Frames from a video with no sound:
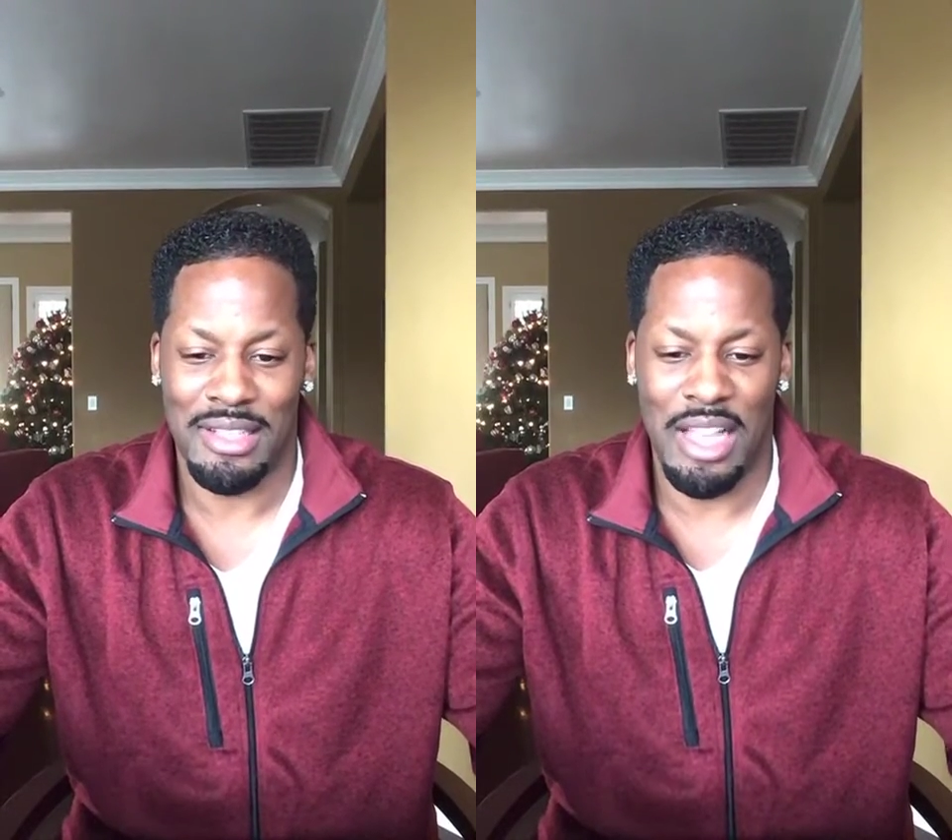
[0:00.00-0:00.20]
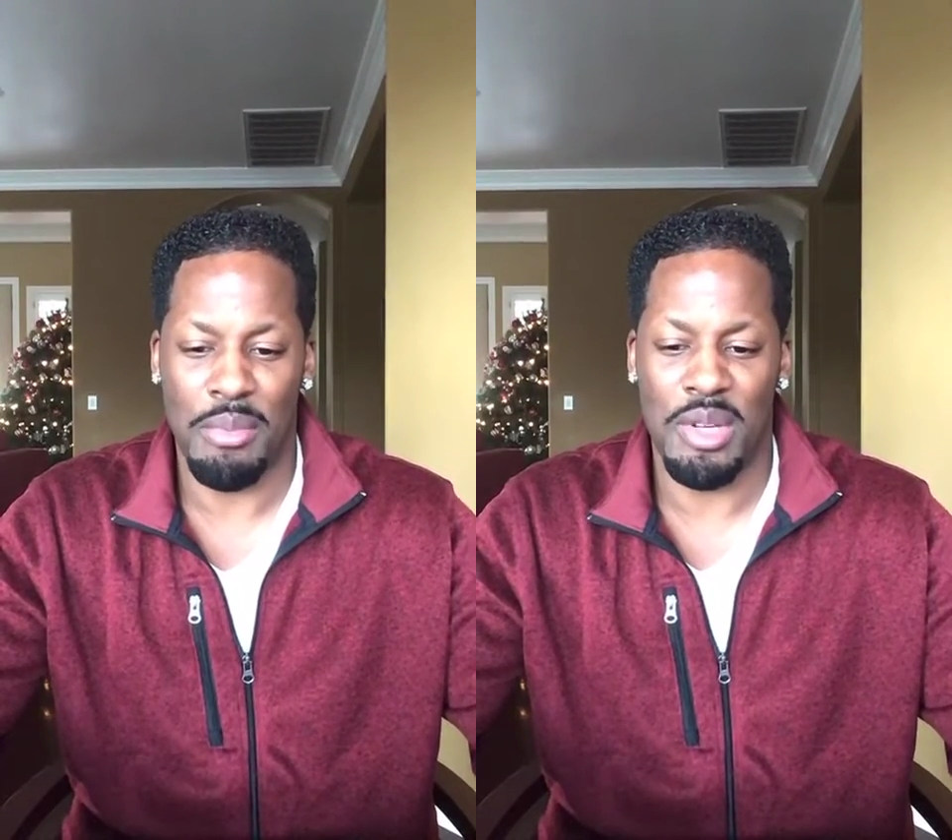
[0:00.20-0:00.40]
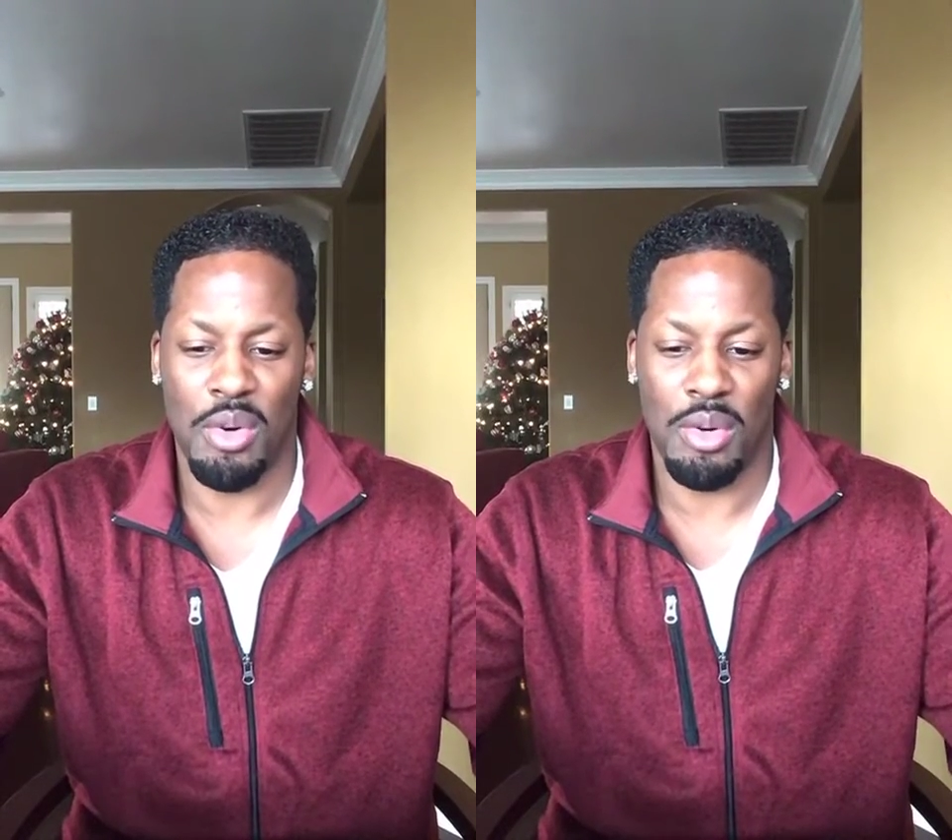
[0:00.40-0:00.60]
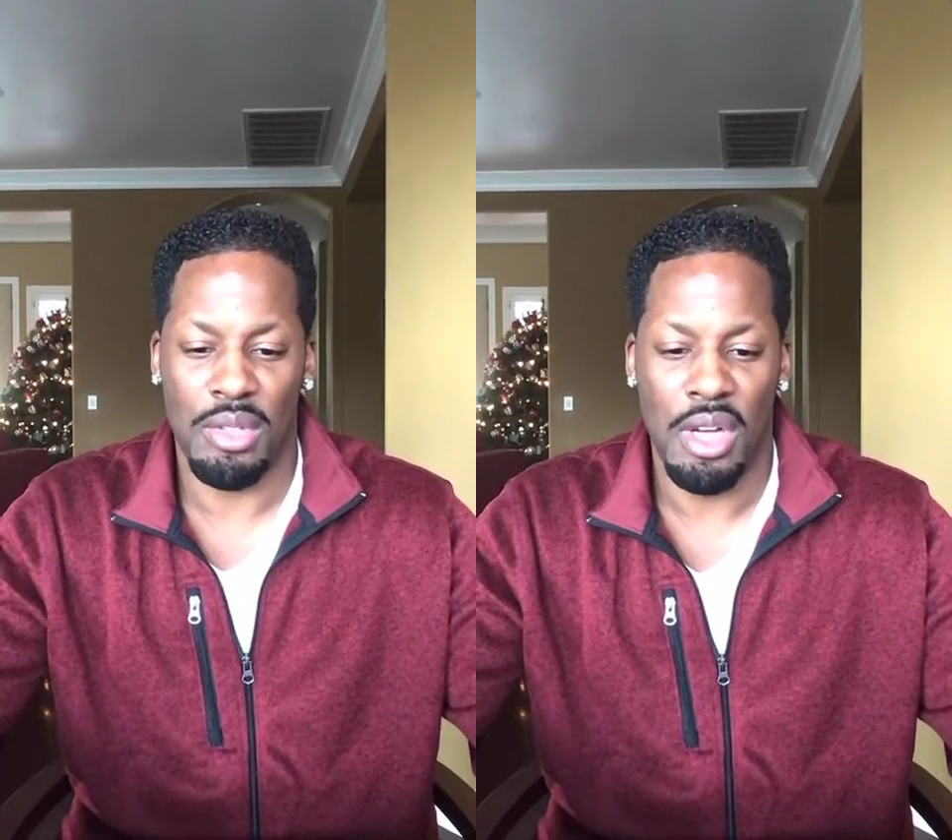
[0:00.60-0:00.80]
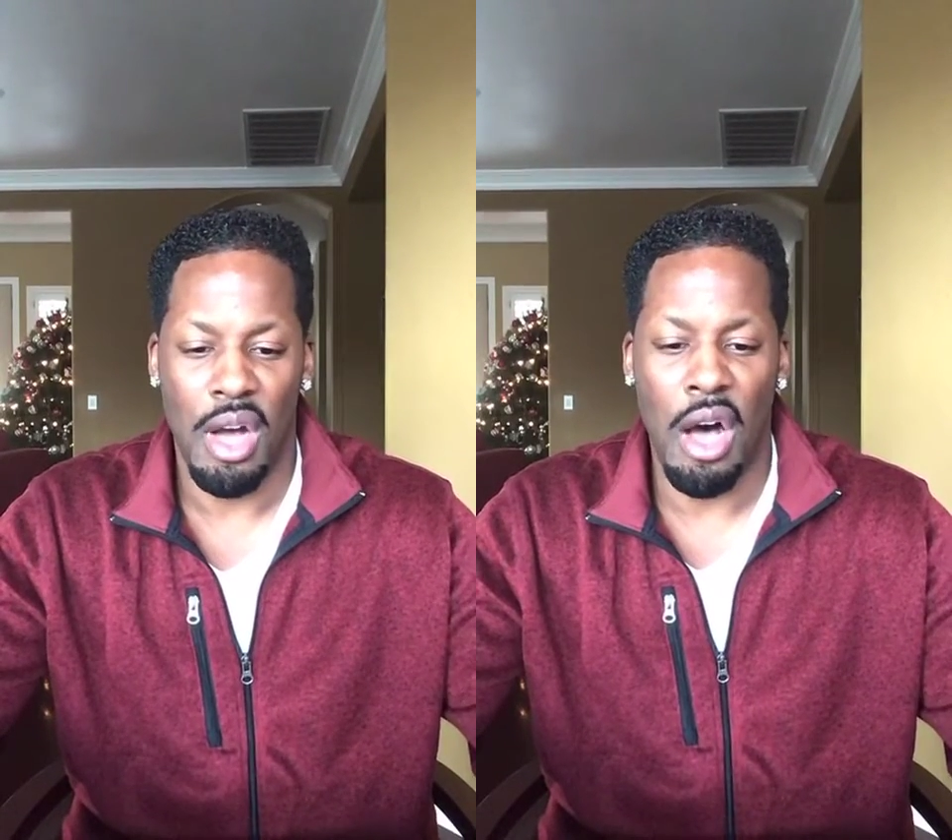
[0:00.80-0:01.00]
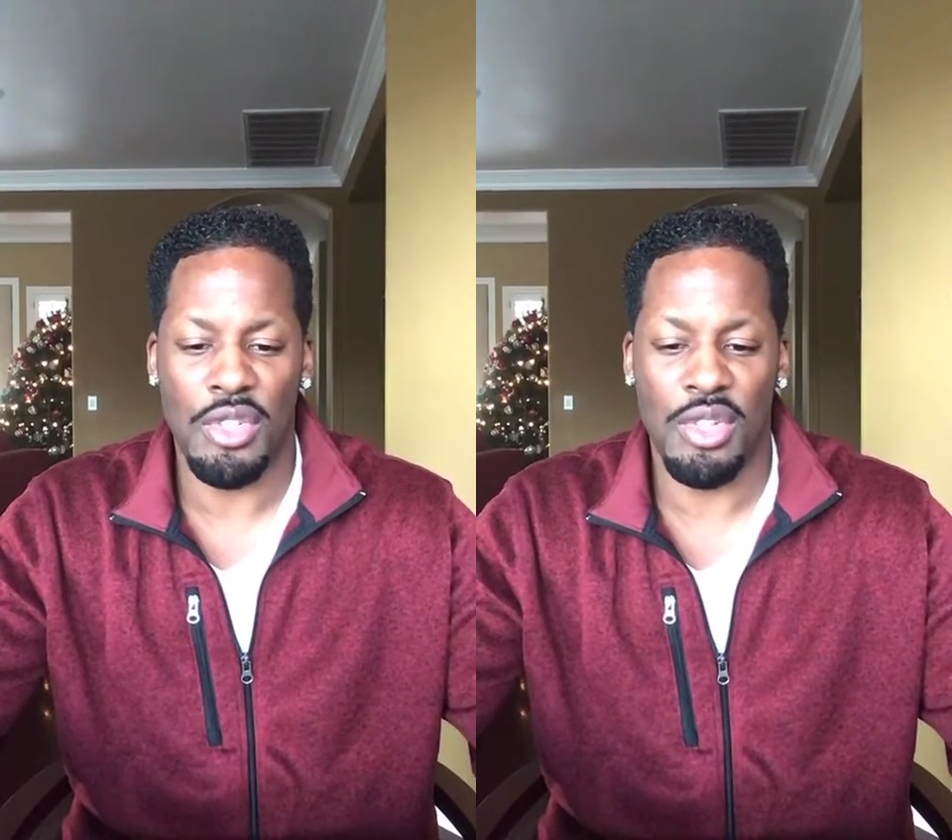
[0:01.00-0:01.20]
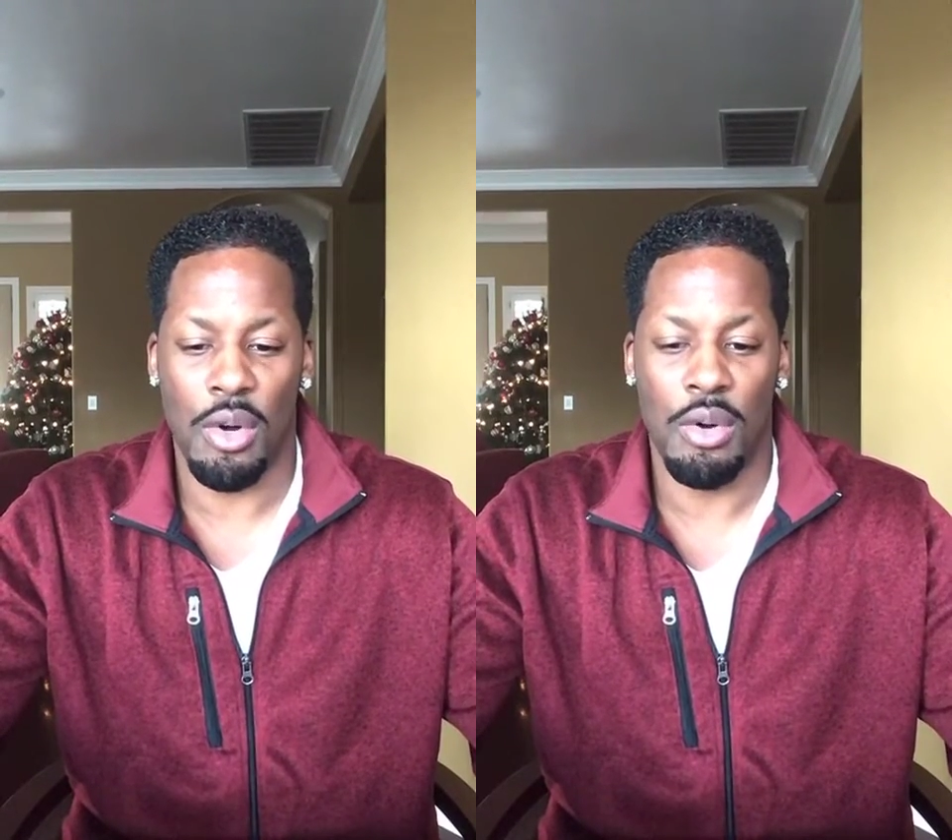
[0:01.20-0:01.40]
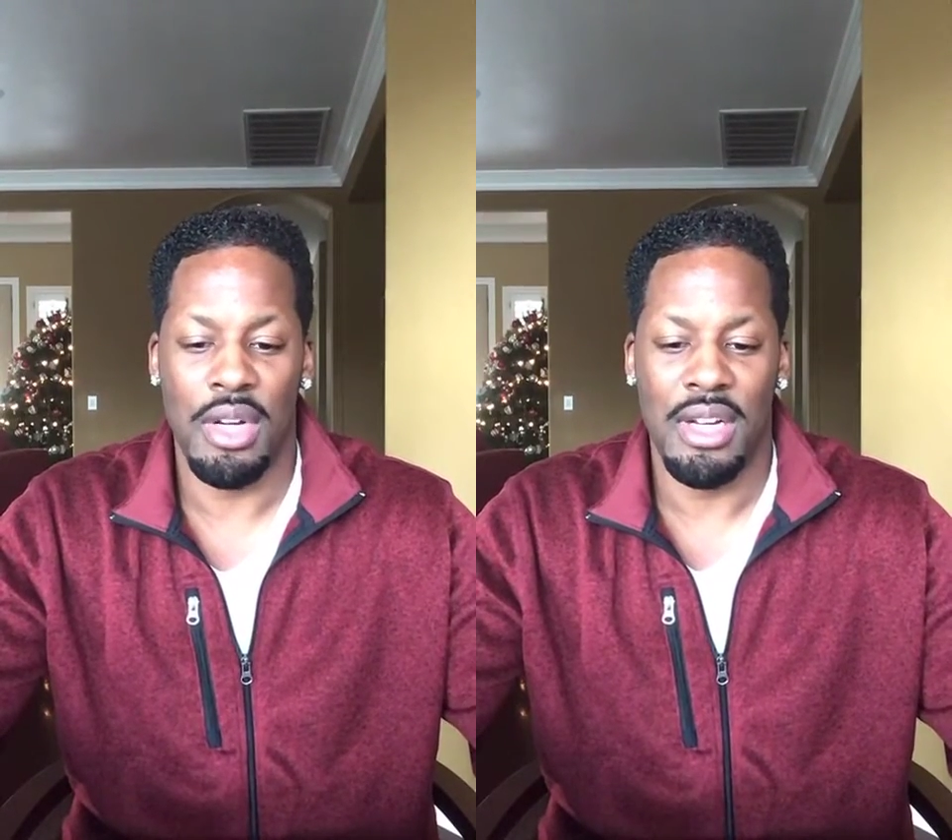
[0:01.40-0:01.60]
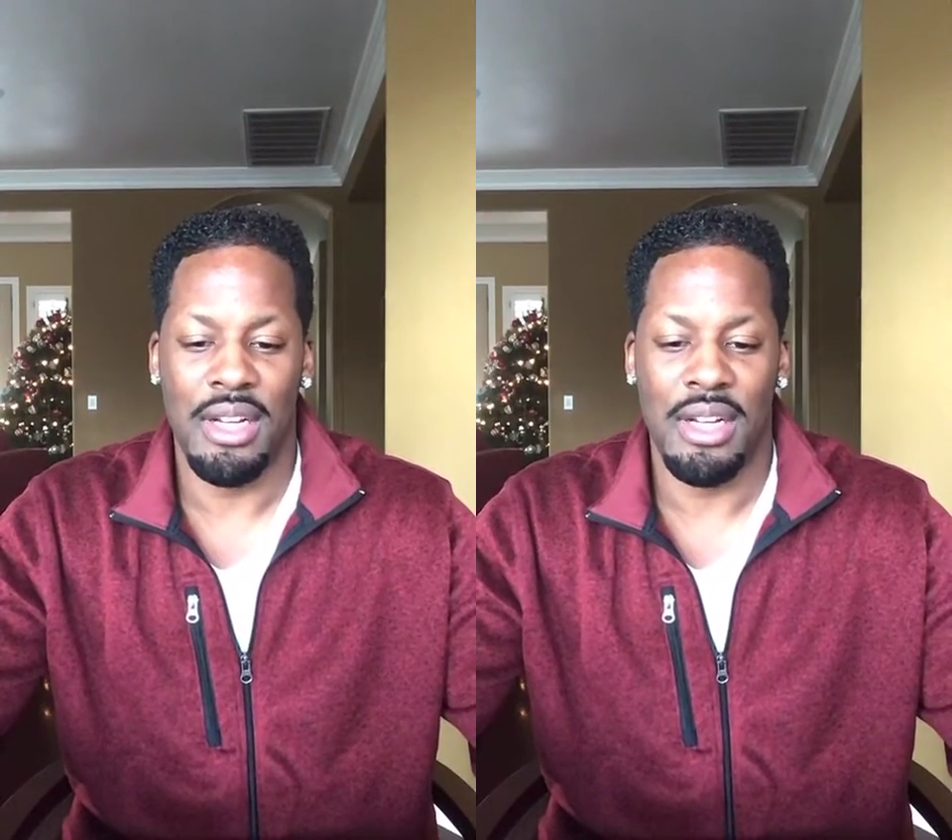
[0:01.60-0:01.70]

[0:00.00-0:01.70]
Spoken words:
That would be cool. Also,